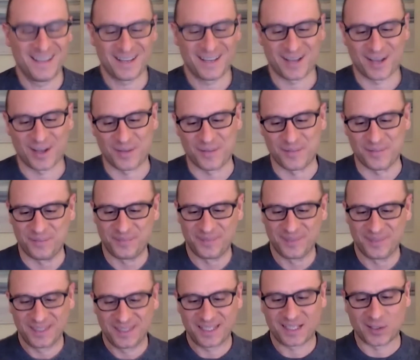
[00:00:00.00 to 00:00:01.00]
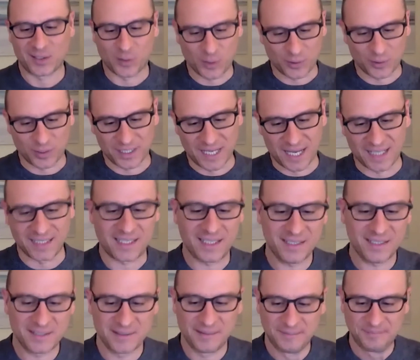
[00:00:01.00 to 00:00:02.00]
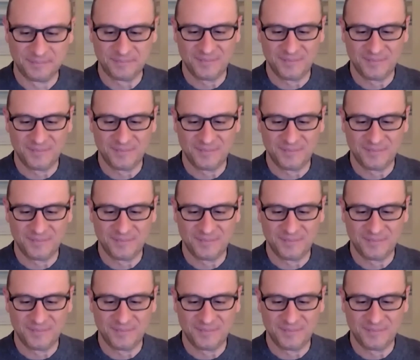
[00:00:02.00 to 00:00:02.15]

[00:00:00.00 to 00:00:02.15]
early 90s.